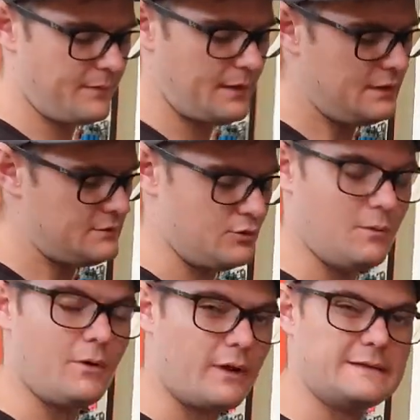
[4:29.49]
is
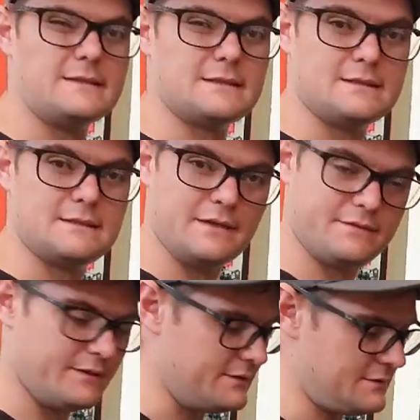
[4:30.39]
normal righty-tighty,
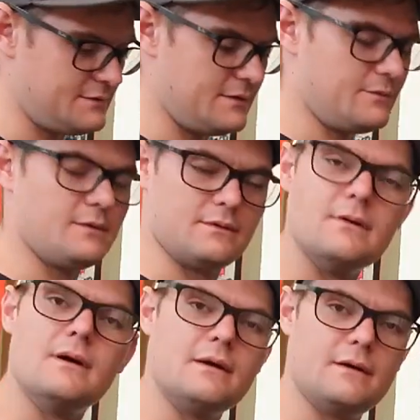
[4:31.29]
lefty-loosey, so
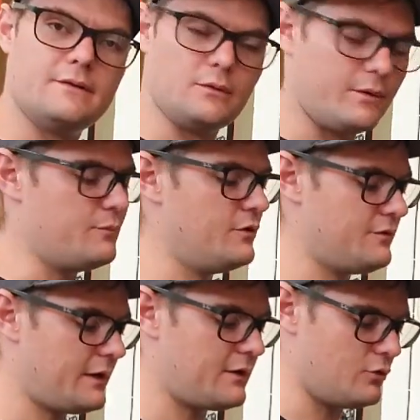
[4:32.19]
it will remove
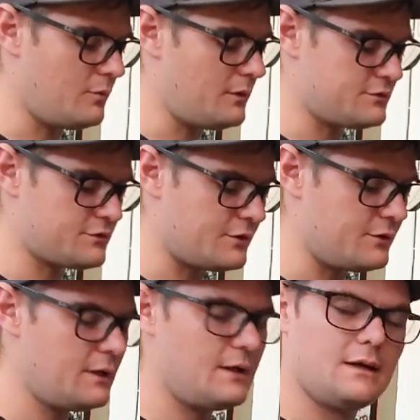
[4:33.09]
like a normal
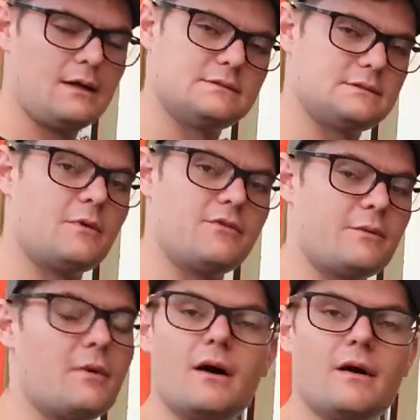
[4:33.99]
screw. Some of
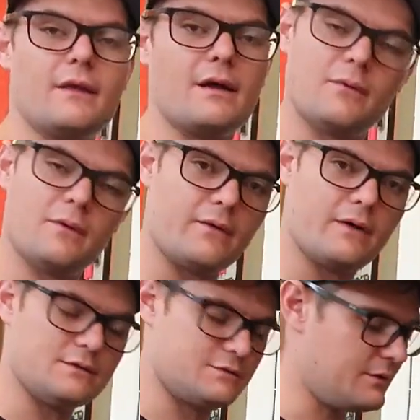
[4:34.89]
them are the other way
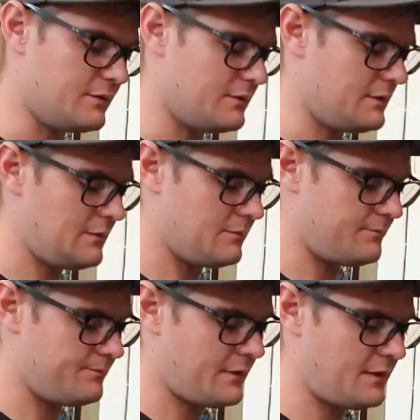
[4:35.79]
around, so your
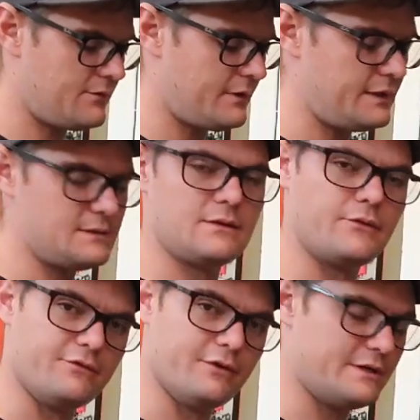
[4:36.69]
thread is
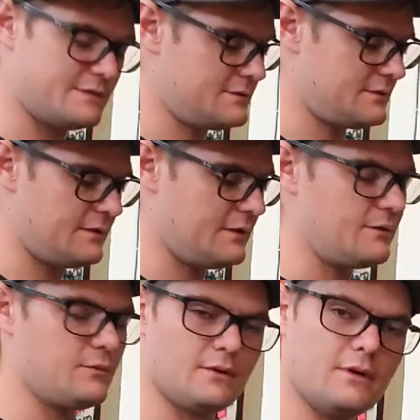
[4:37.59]
reversed, so then
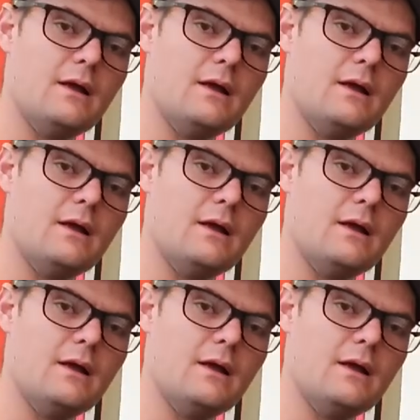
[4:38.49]
it will